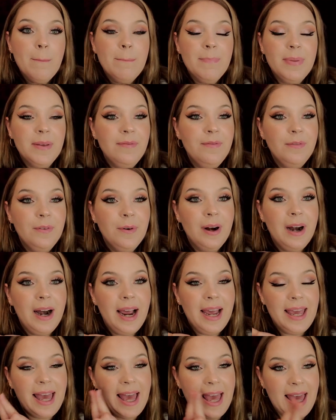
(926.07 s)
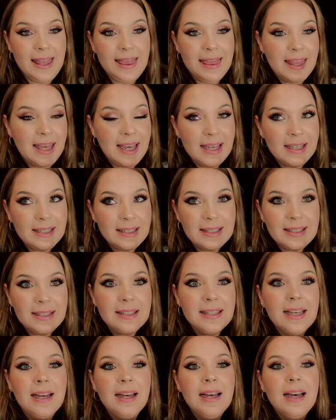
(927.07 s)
Before I end this,